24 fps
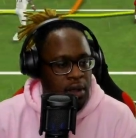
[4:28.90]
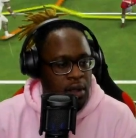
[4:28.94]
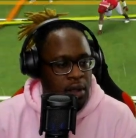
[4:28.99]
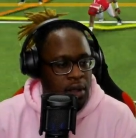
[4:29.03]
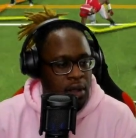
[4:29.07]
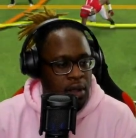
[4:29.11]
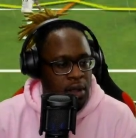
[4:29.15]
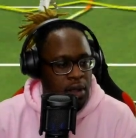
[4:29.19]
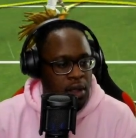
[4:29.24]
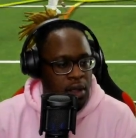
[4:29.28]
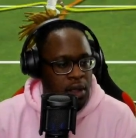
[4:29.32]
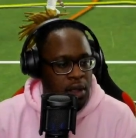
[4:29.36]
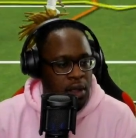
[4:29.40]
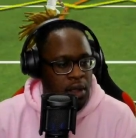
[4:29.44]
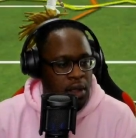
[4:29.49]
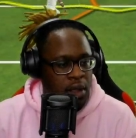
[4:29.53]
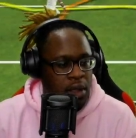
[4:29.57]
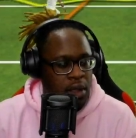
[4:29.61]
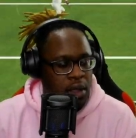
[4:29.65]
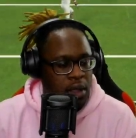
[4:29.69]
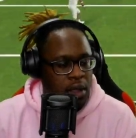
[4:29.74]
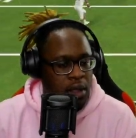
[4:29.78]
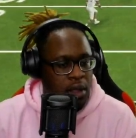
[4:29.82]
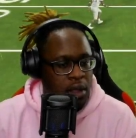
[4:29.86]

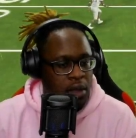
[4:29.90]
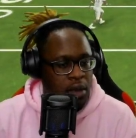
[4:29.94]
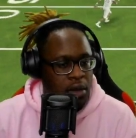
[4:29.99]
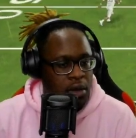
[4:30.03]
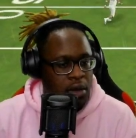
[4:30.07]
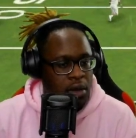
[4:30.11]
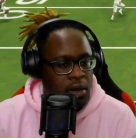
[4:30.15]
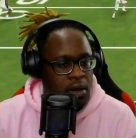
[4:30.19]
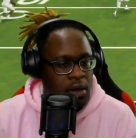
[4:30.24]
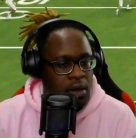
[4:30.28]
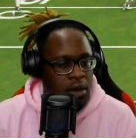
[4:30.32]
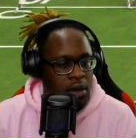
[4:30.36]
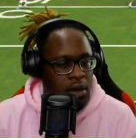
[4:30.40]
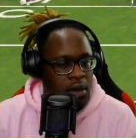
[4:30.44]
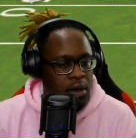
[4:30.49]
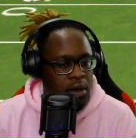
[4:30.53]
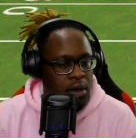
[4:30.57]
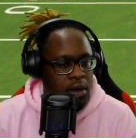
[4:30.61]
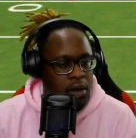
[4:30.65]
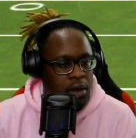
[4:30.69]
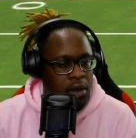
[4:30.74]
Nothing is said.